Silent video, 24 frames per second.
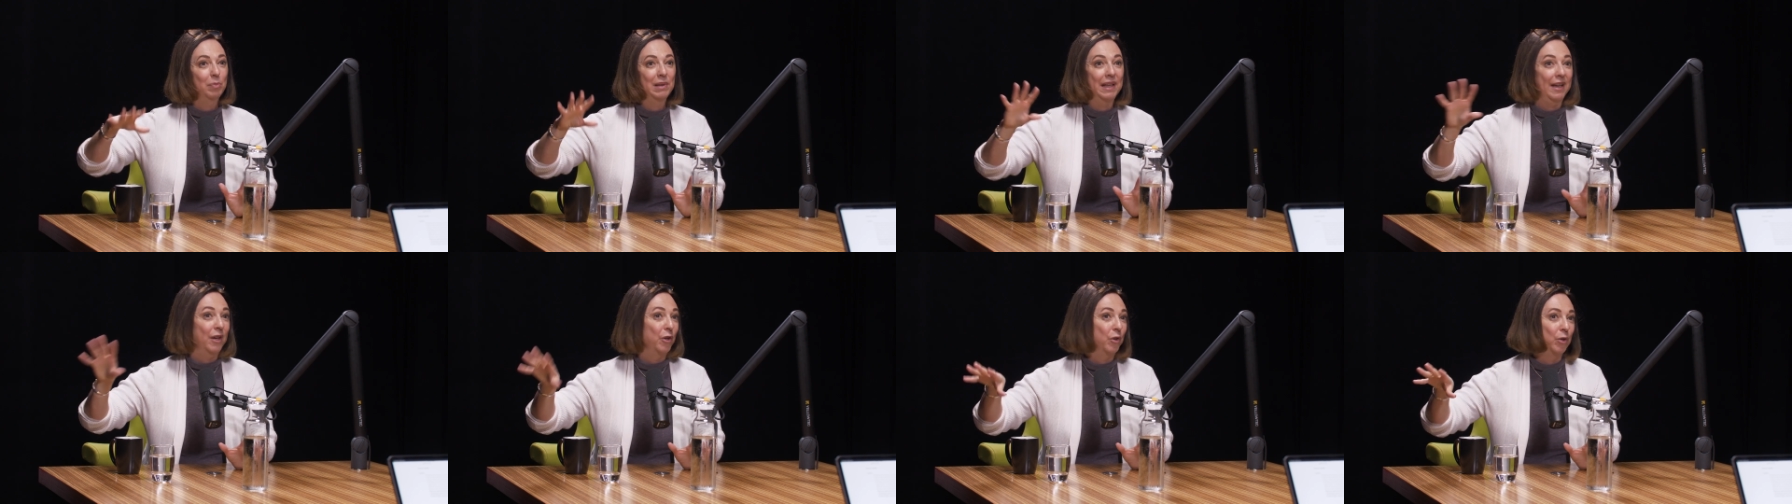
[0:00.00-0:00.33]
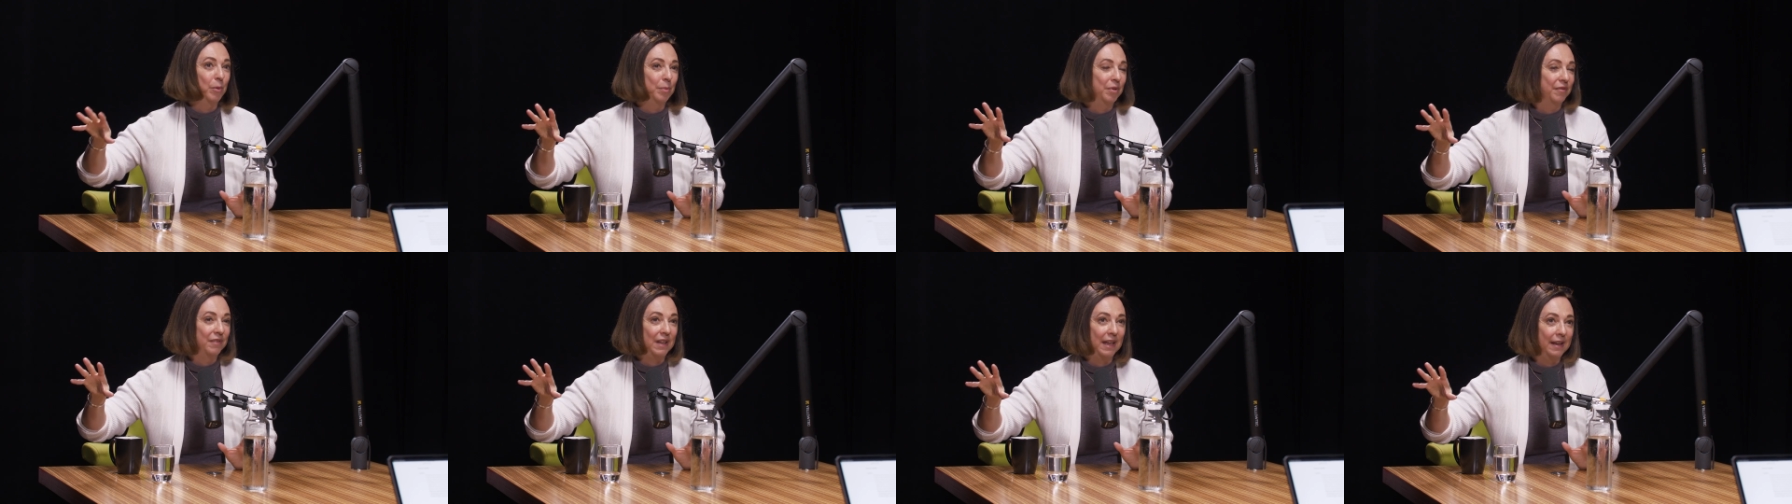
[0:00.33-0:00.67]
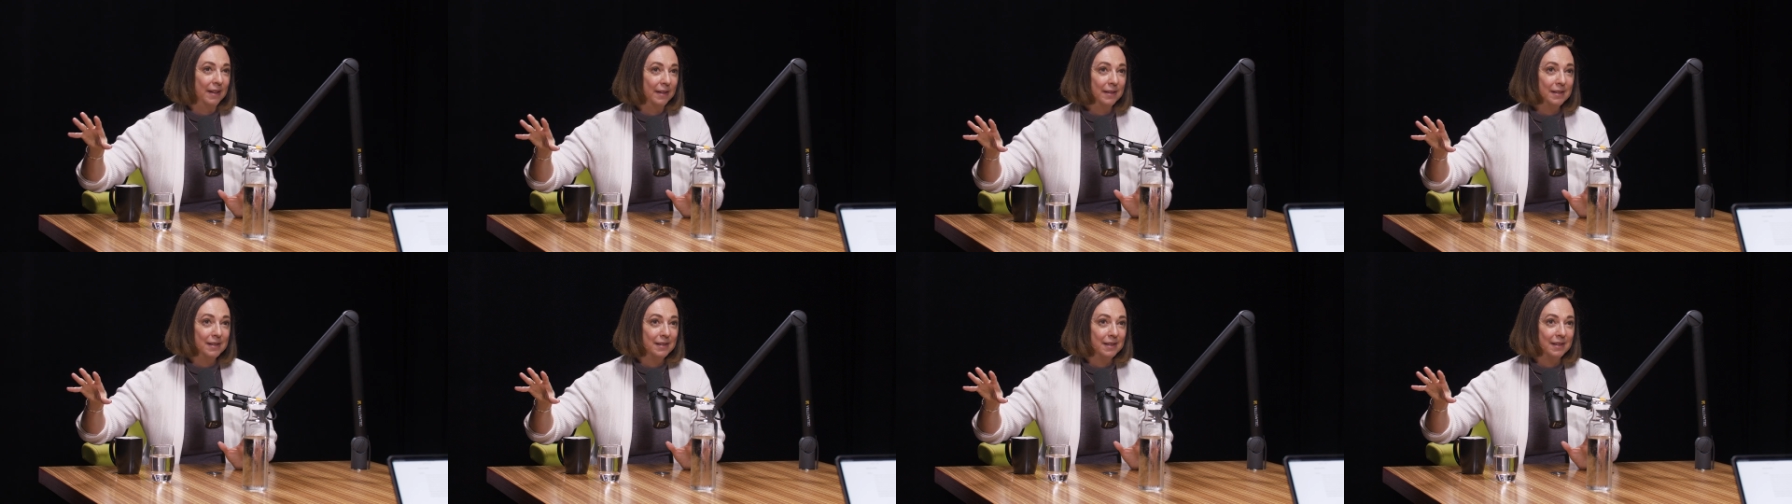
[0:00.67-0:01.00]
play group of
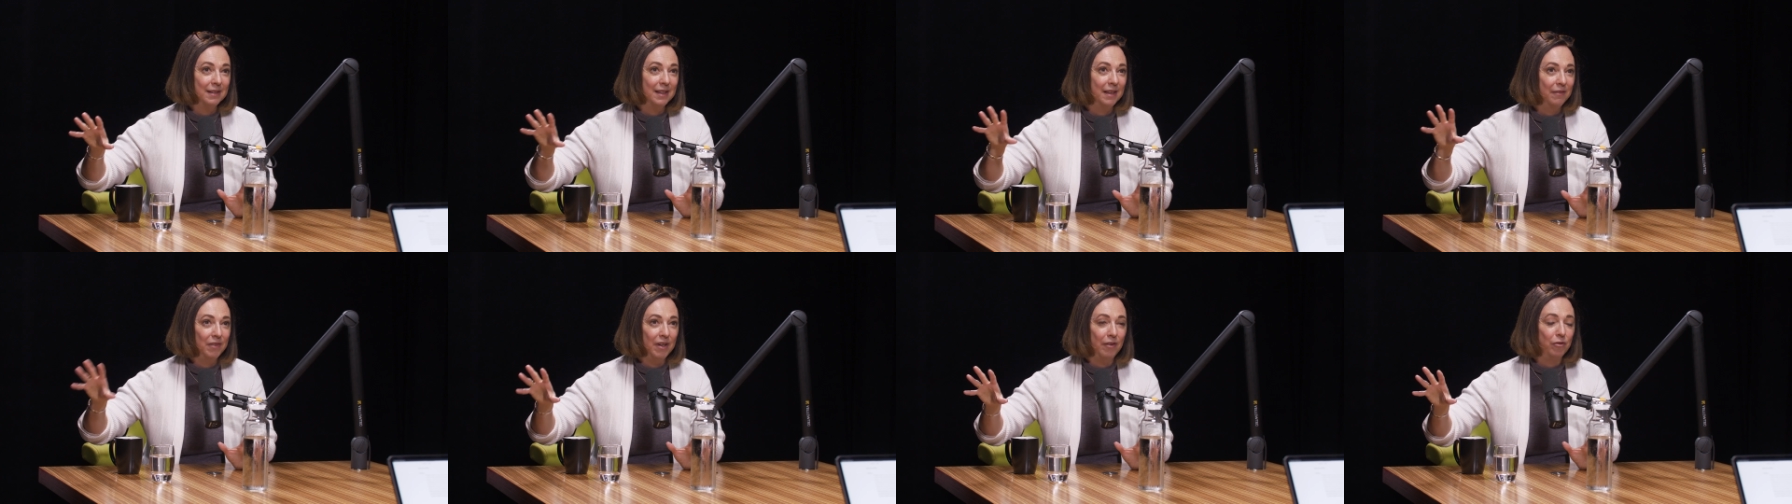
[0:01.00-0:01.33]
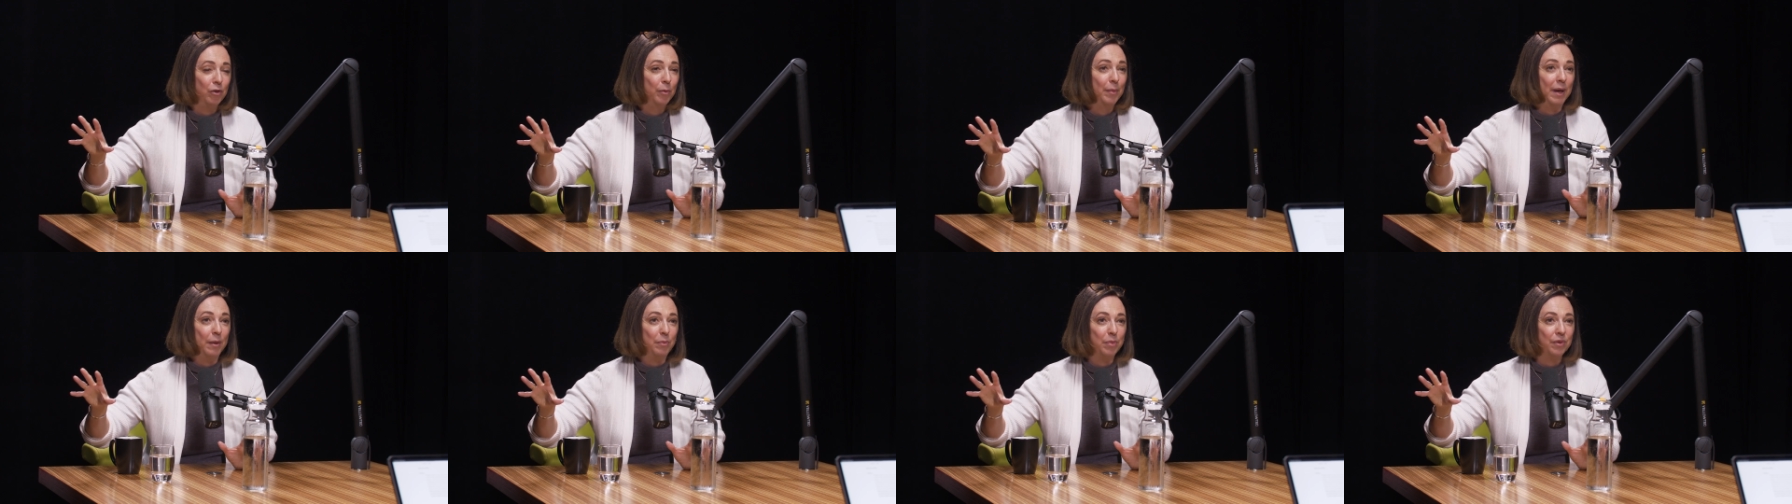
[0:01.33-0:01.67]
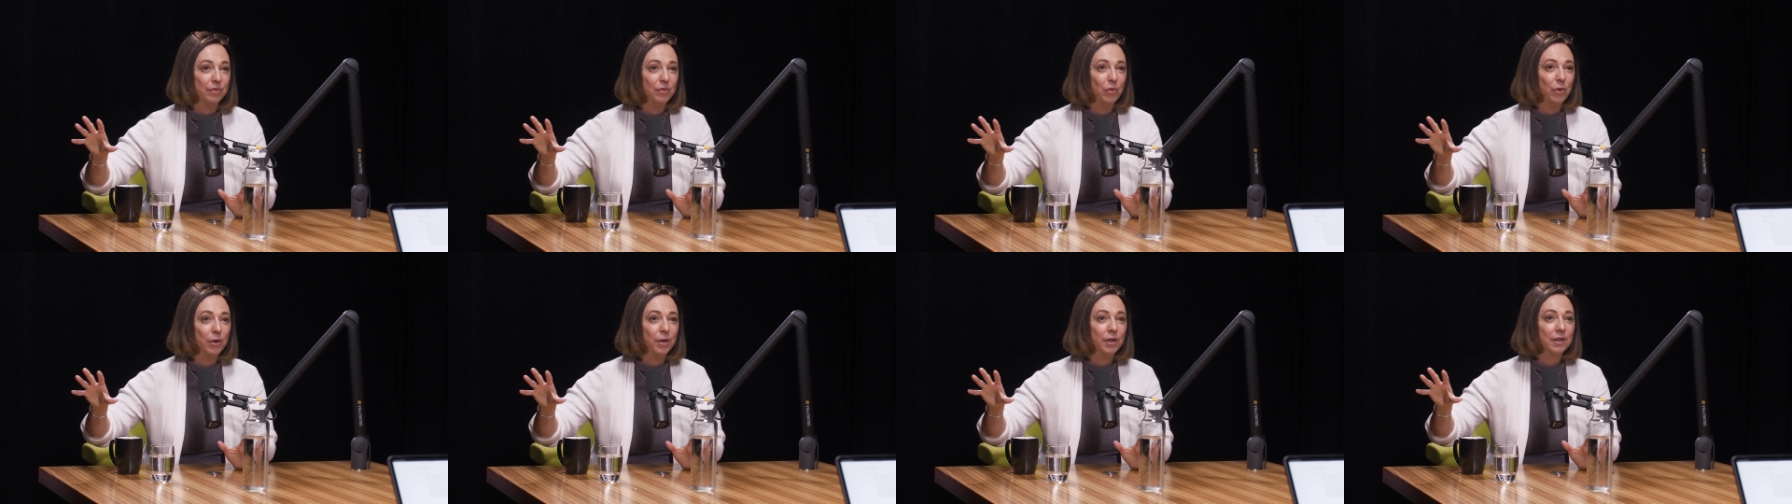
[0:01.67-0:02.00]
kids they've never met
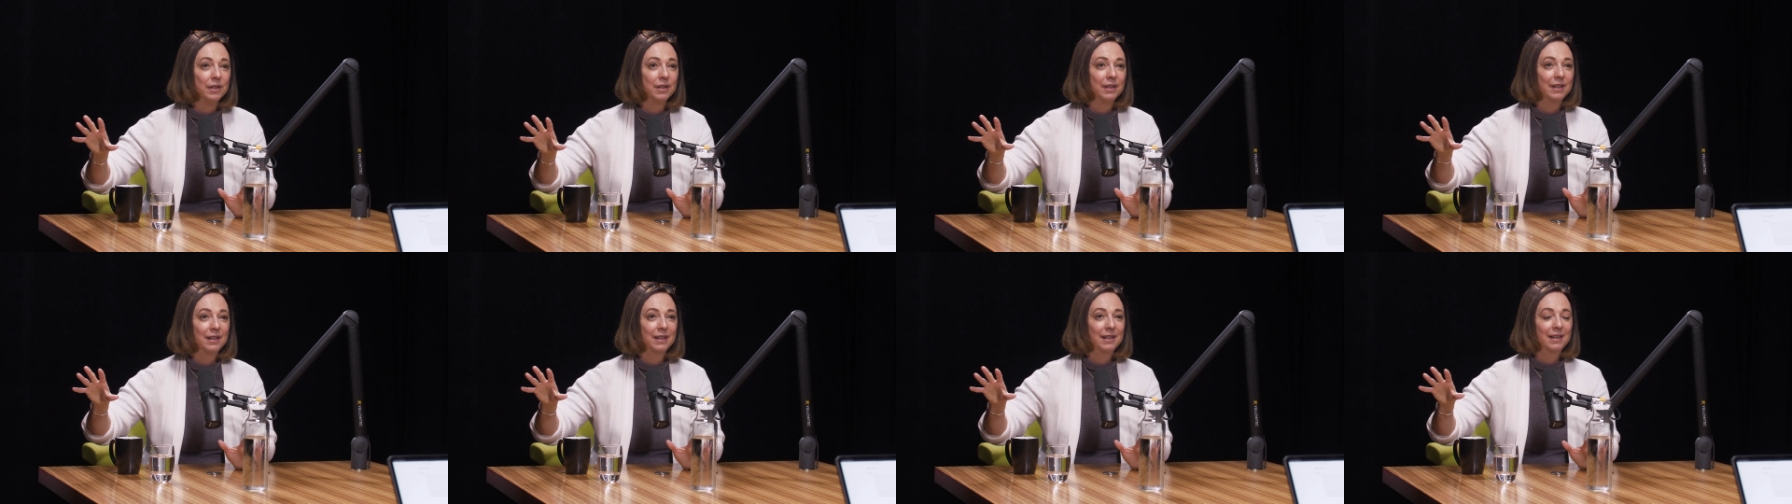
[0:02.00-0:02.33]
before